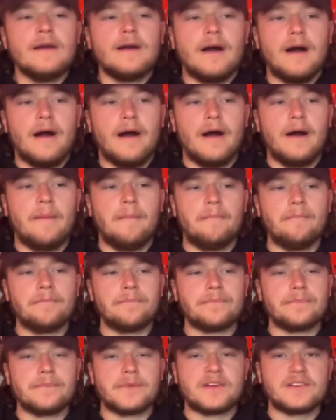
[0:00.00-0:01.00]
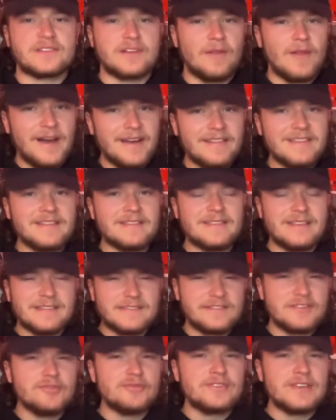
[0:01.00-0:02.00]
because a lot of
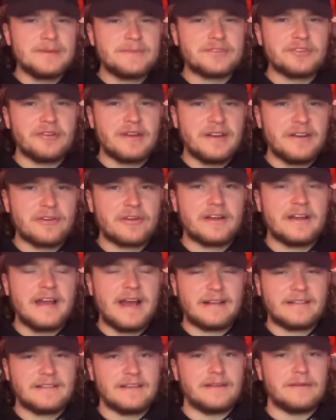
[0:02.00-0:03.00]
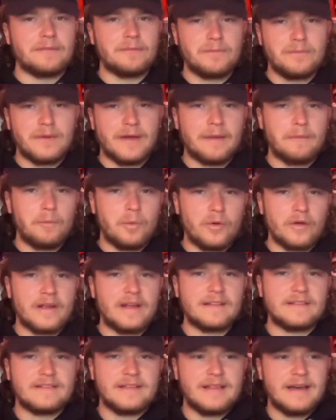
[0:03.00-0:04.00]
these two teams are interconnected, and we'll
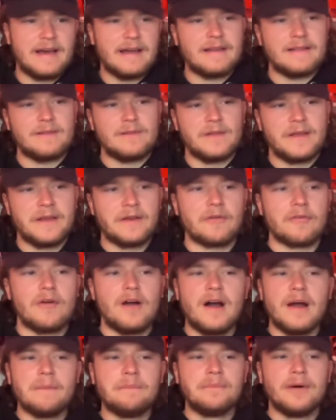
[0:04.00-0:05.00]
get to that later on.